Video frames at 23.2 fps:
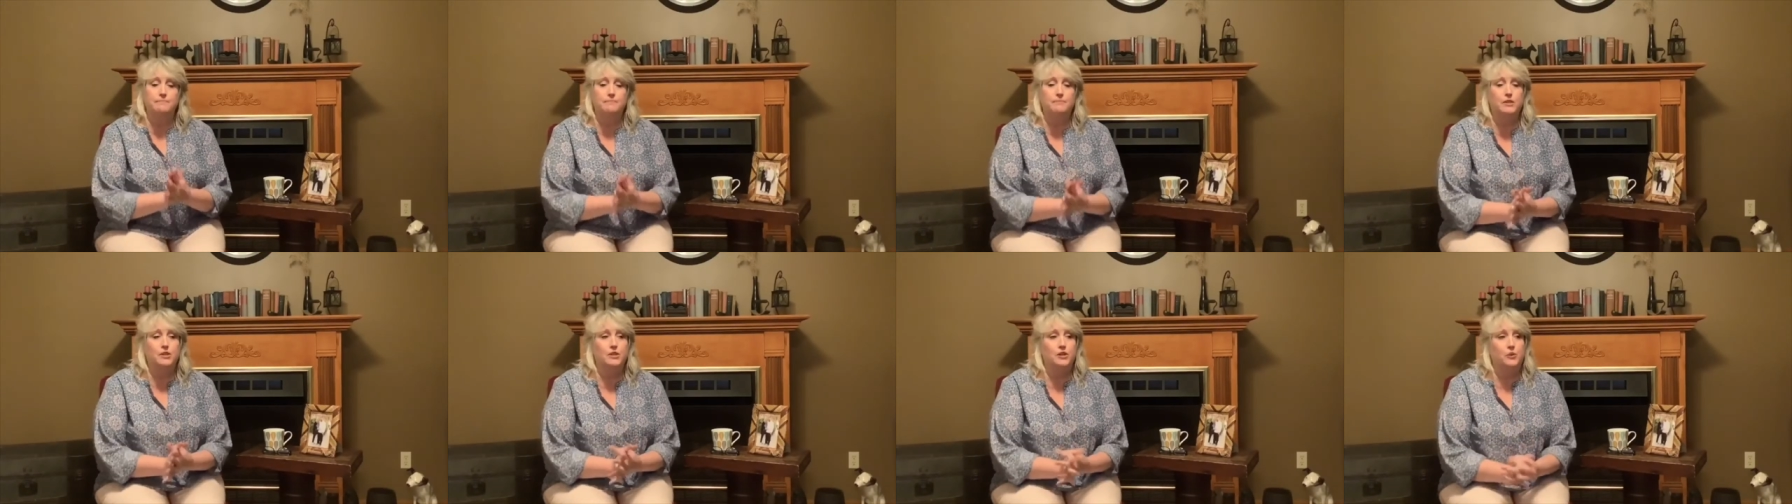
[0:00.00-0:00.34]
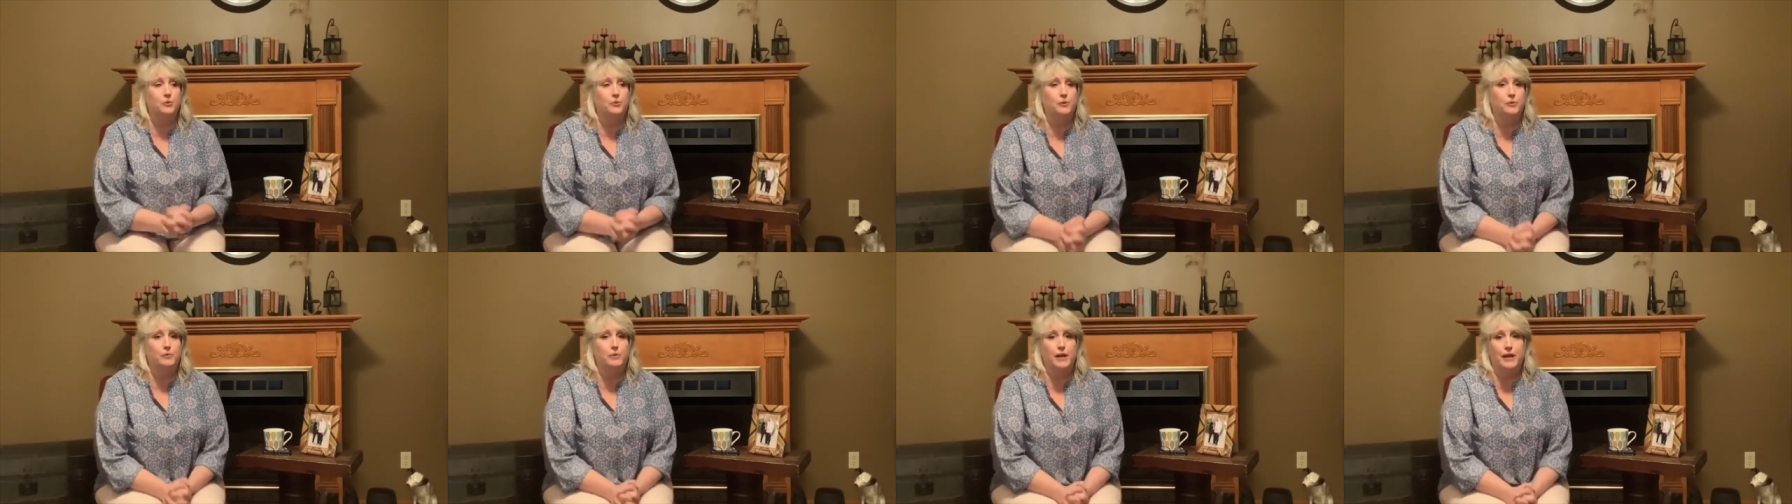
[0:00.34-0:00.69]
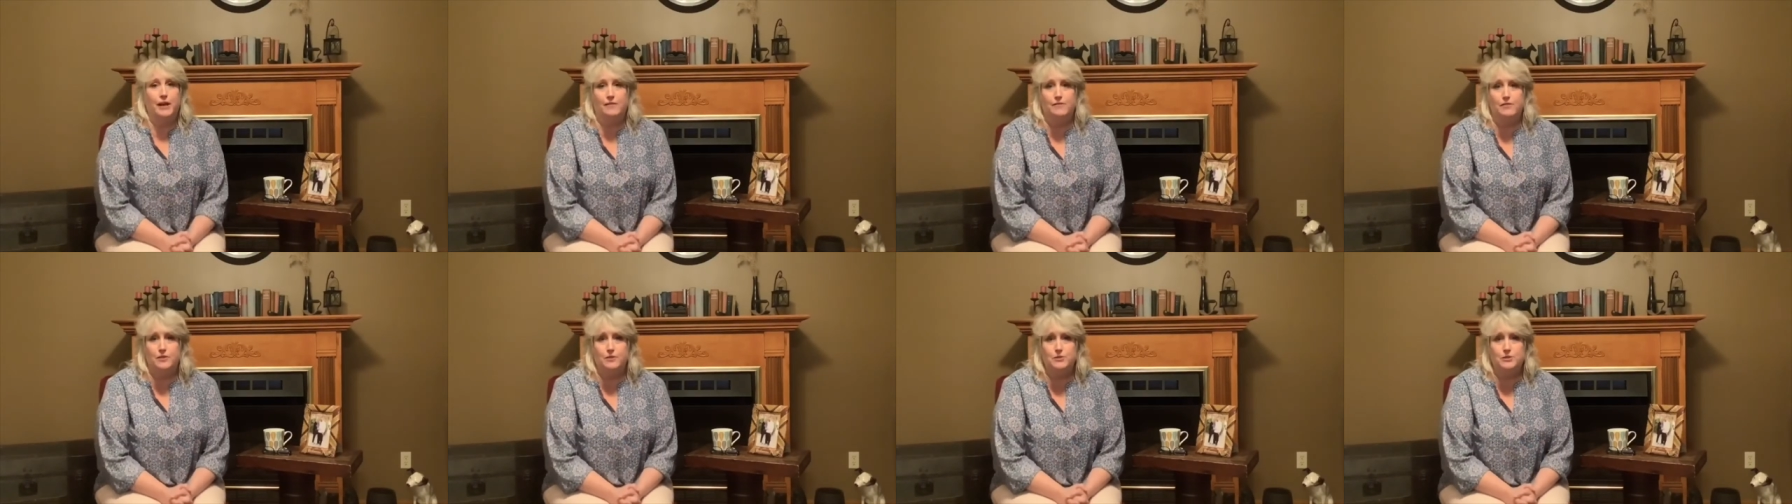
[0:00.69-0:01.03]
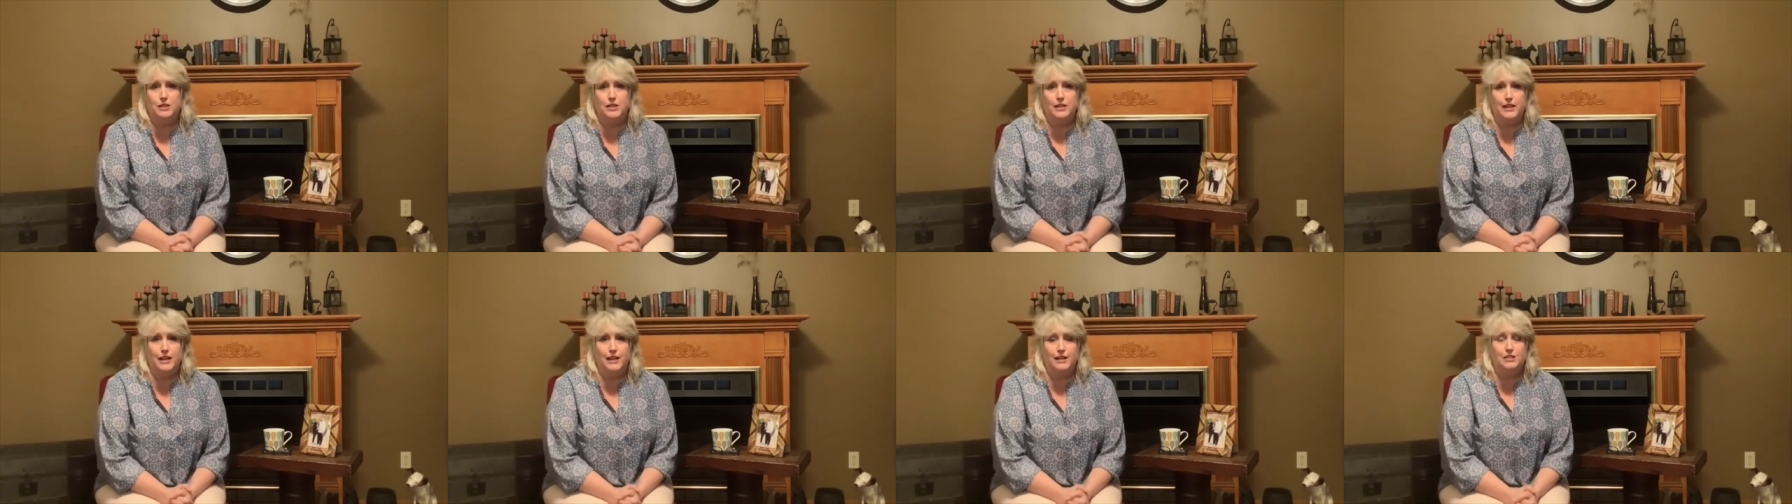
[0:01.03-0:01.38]
You know, when we have those
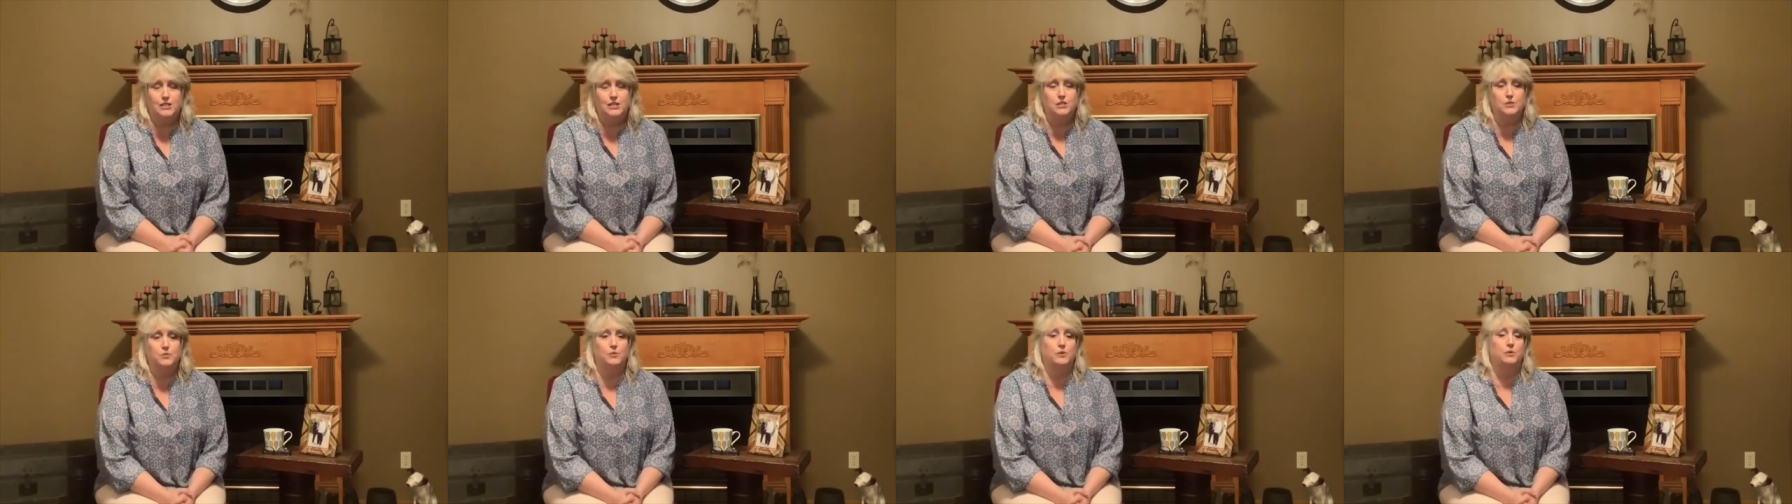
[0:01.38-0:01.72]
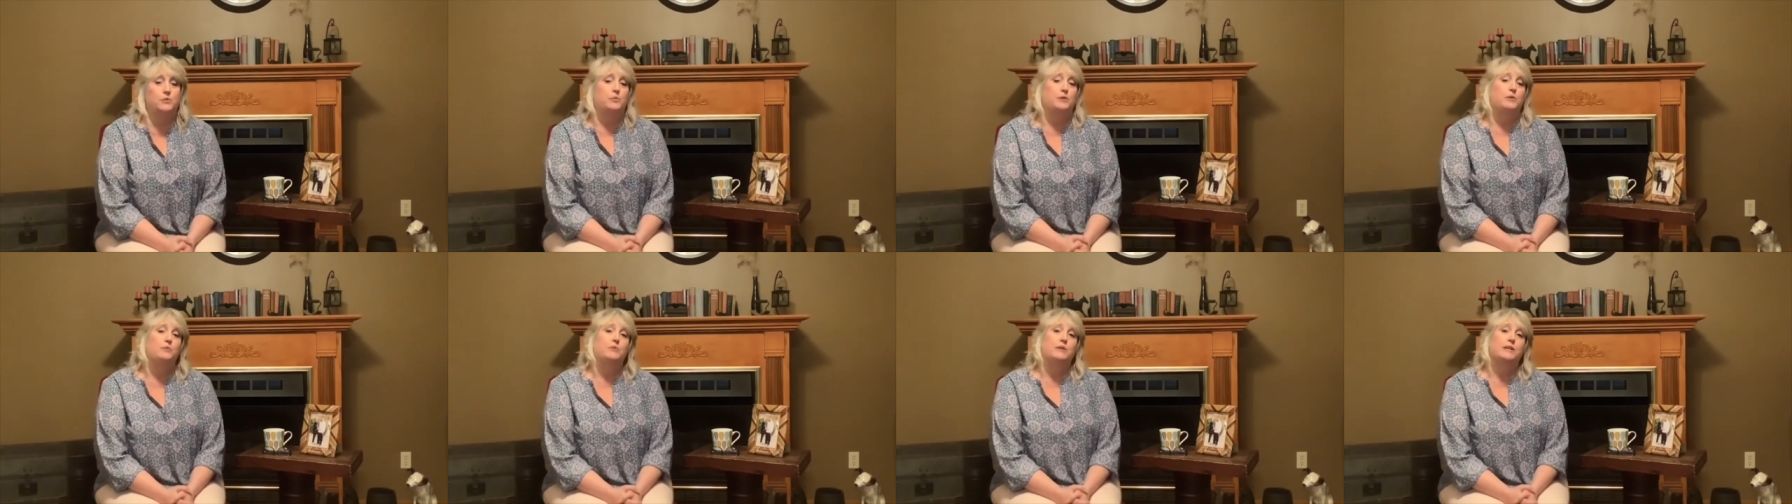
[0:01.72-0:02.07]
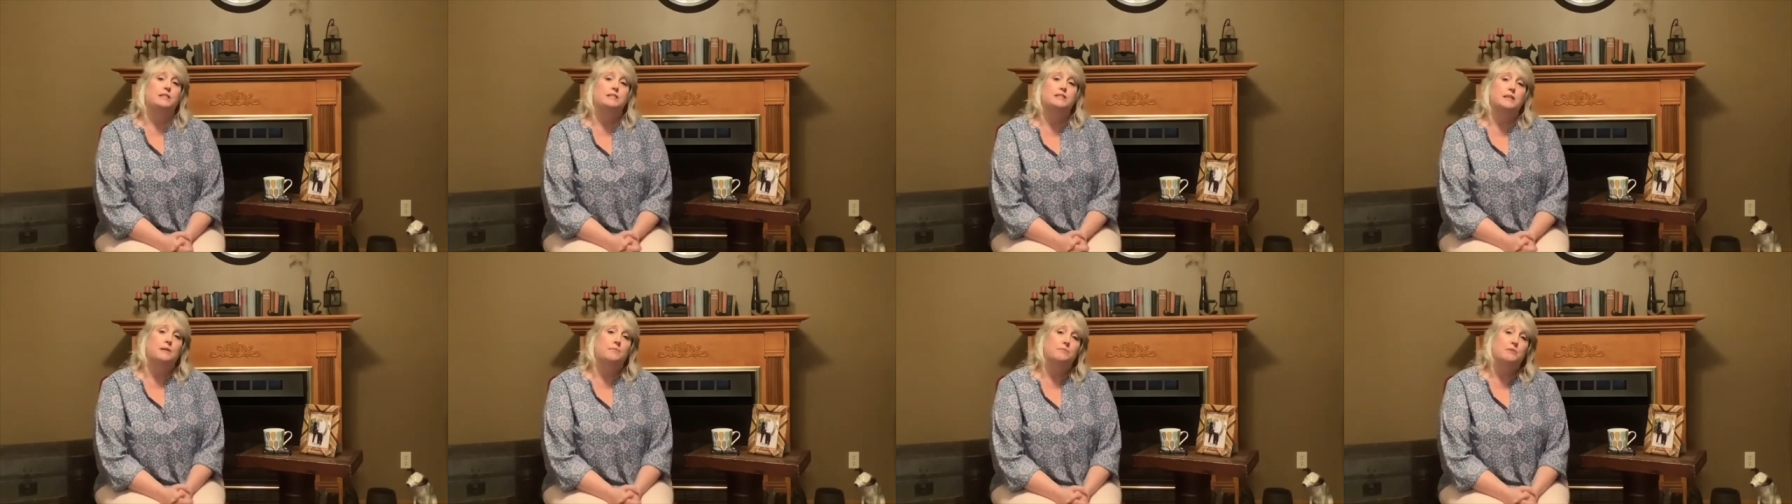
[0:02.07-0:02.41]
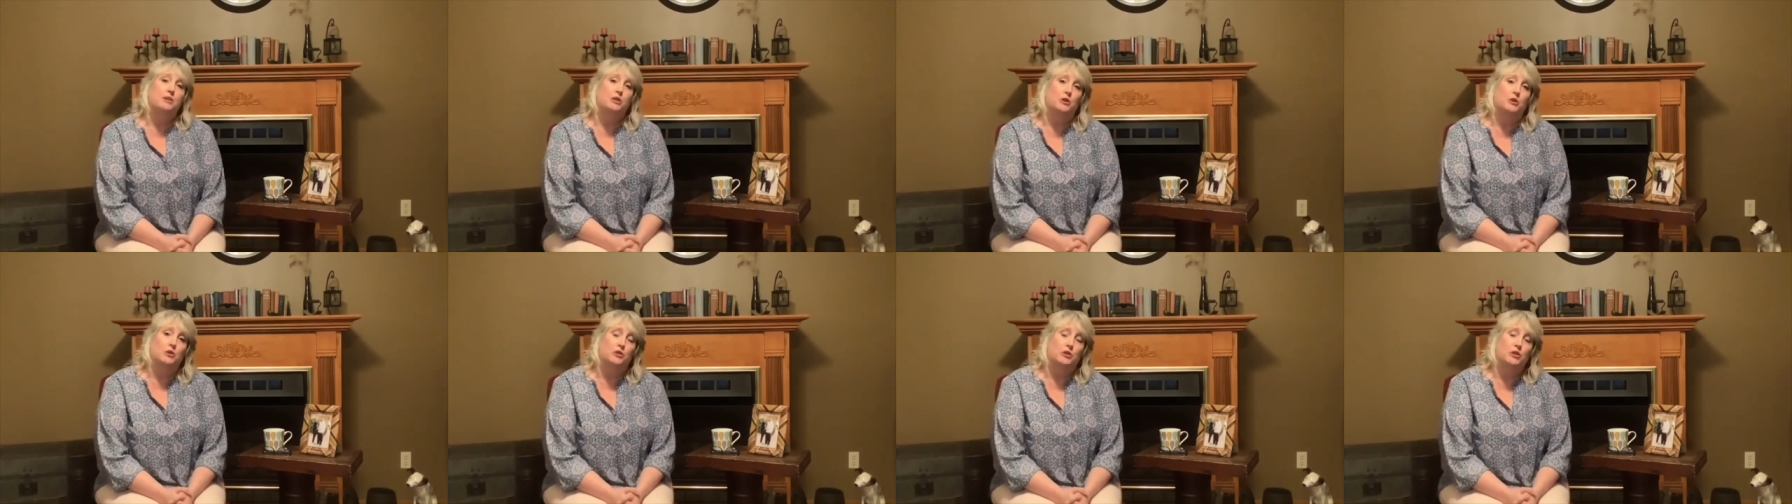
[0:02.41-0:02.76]
connections when we read something
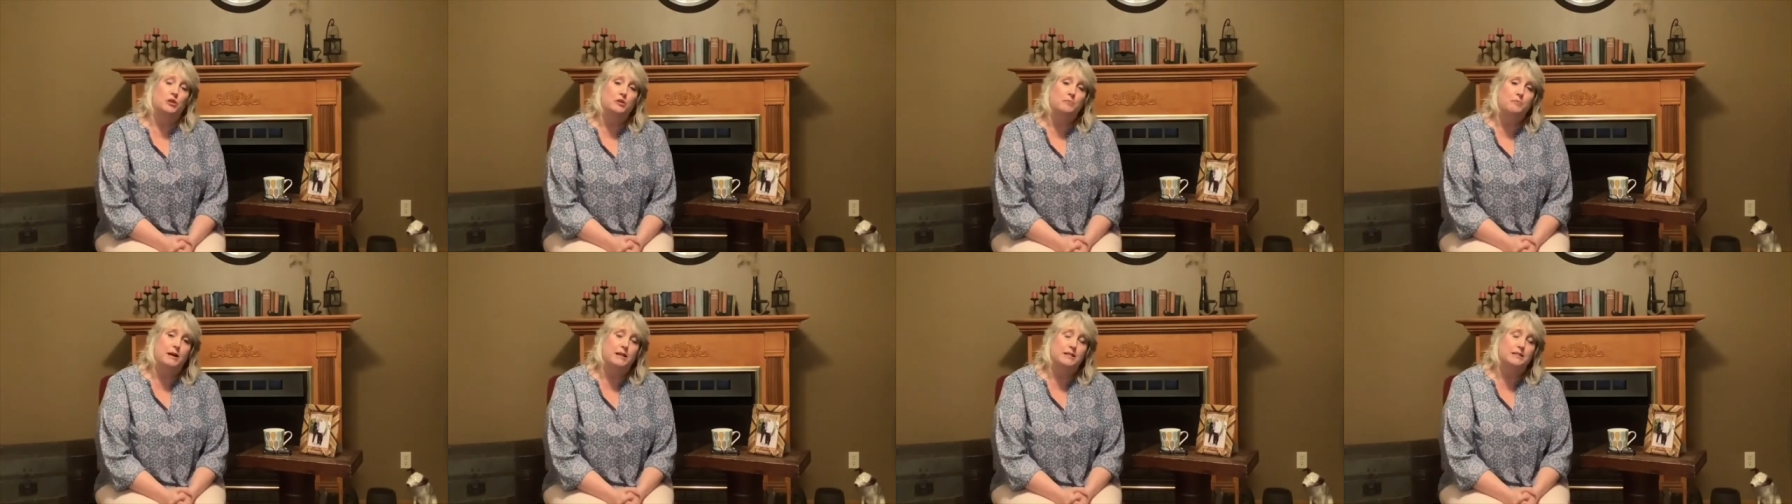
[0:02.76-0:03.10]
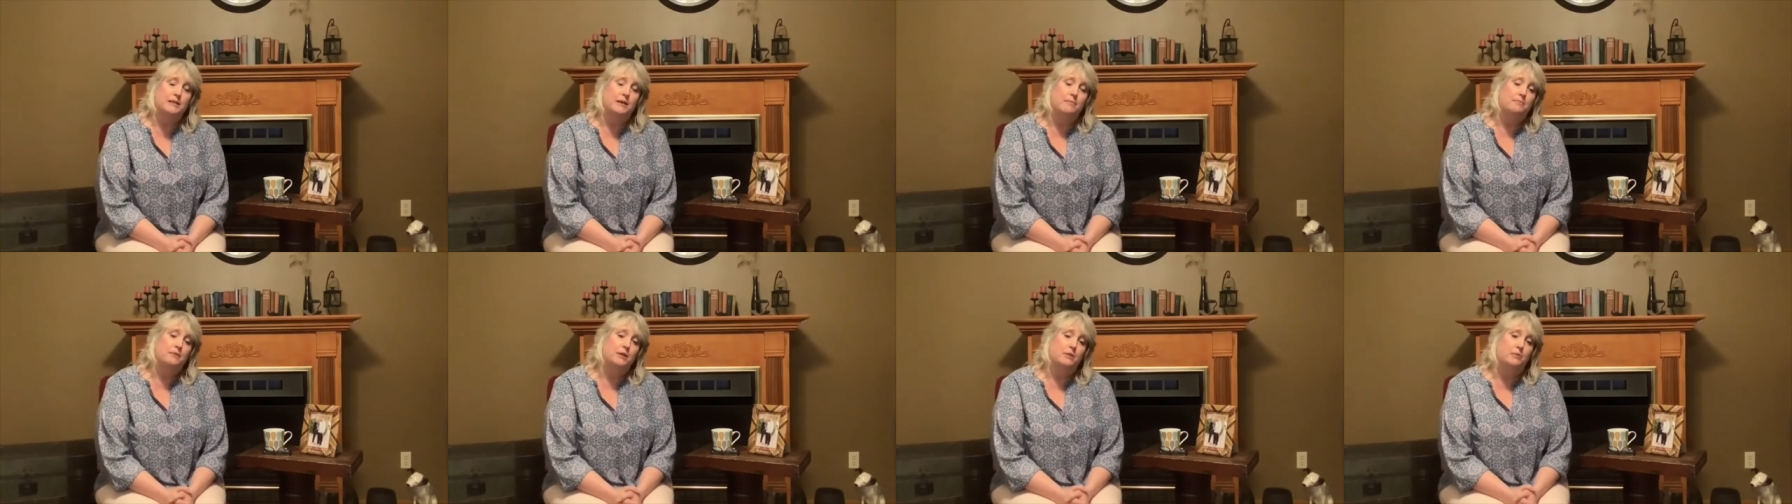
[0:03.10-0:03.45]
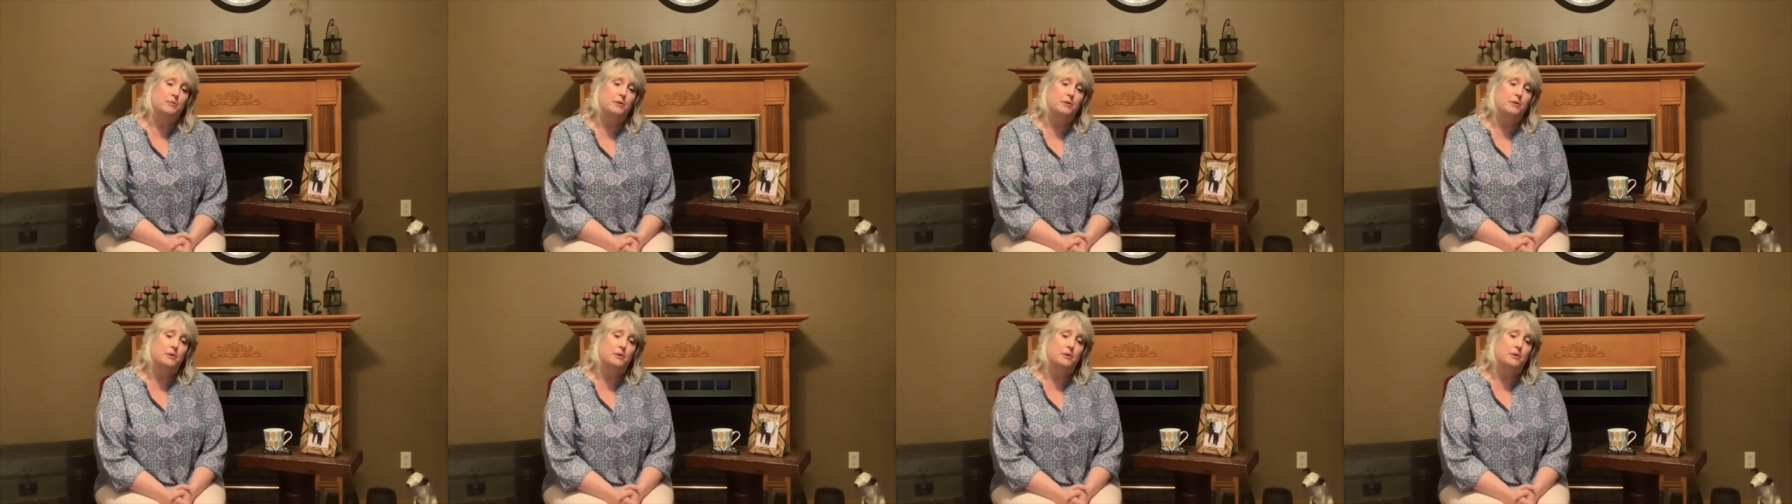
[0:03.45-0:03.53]
or learn about something.